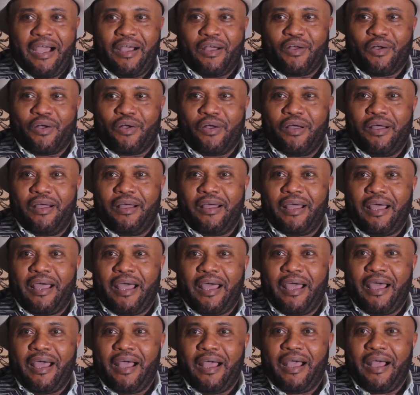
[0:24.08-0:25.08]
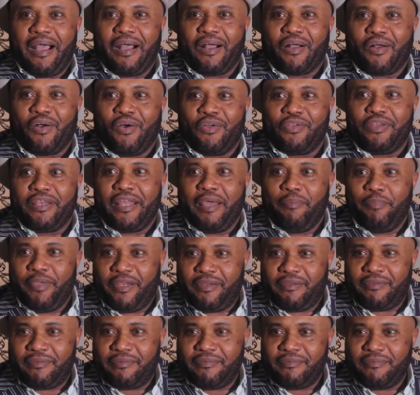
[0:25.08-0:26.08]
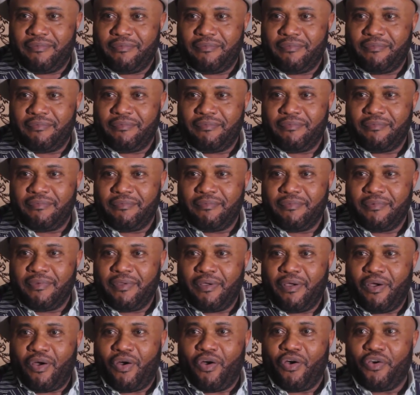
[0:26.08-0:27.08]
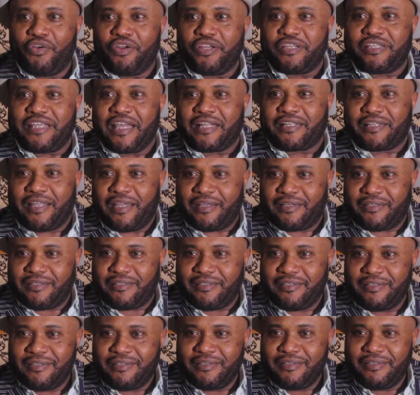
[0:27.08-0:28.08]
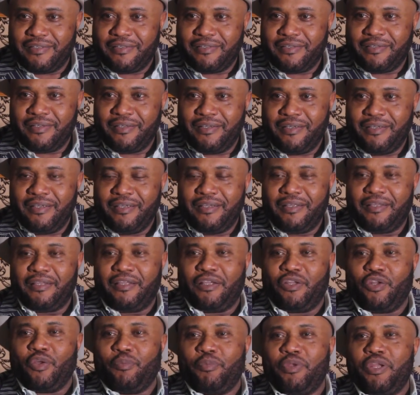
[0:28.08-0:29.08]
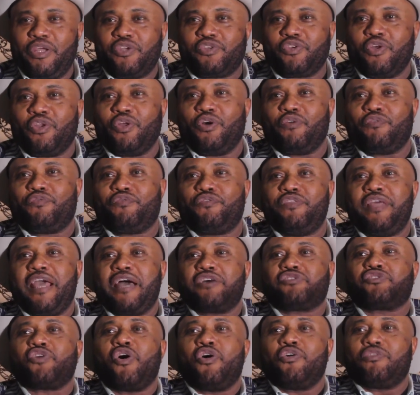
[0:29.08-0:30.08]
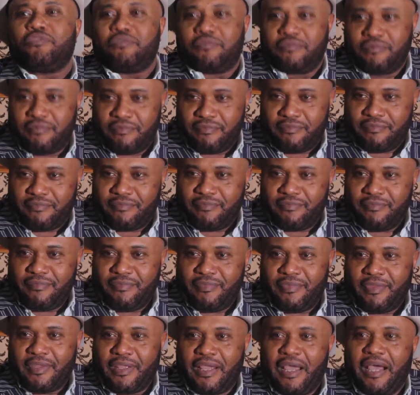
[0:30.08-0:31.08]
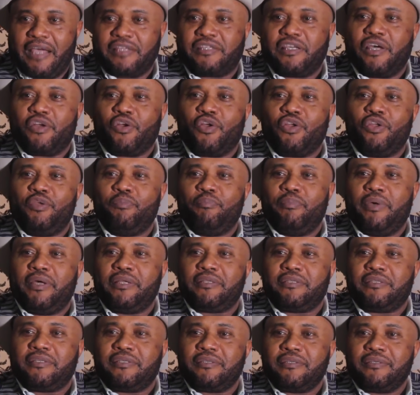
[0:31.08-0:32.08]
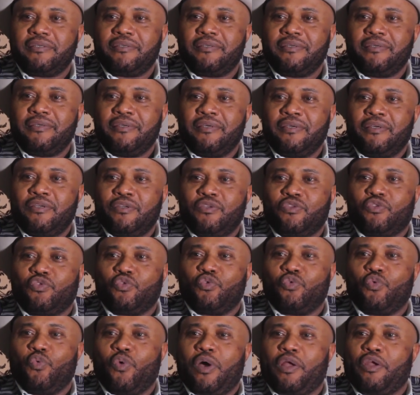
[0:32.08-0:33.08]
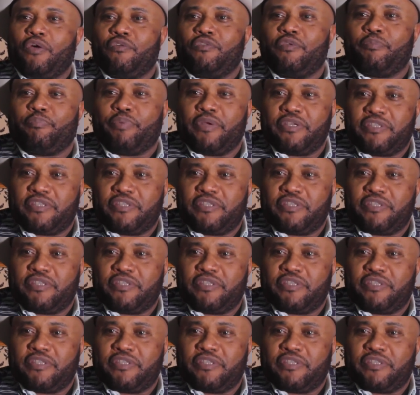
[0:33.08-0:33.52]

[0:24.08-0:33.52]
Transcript: are condemning or rejected the nomination of their son as a running mate to one